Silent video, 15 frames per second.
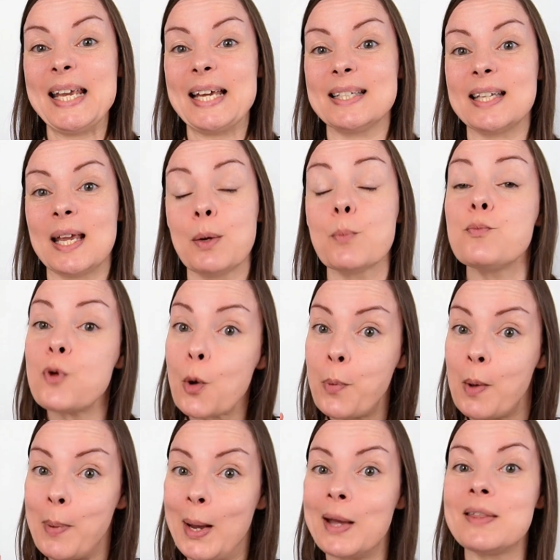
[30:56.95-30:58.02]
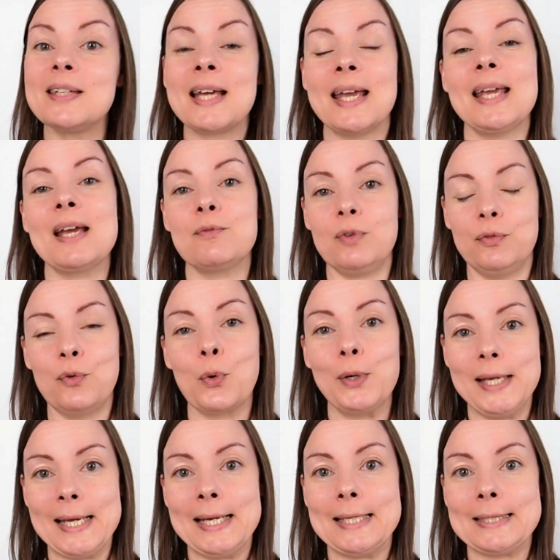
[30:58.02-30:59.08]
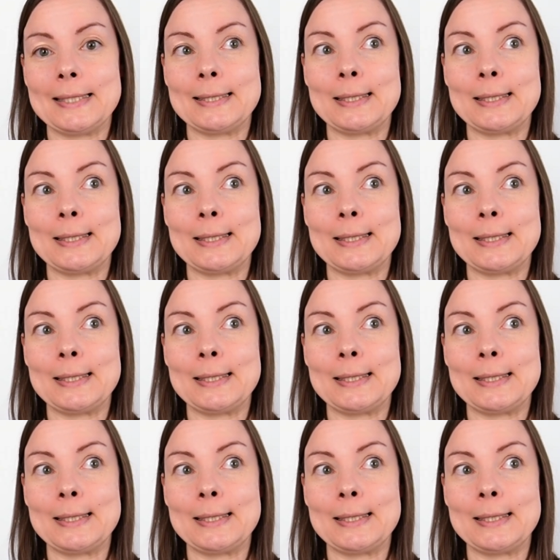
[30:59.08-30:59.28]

gets a proper birthday every 4 years.